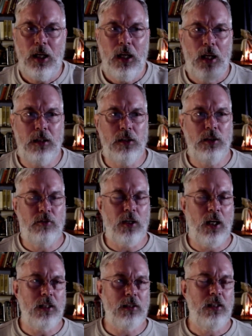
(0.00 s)
And then you've
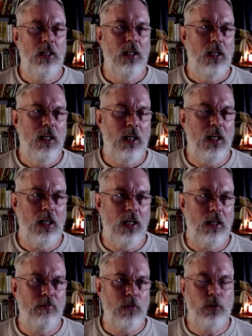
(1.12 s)
got
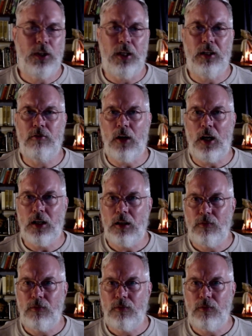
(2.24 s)
Uchedavada,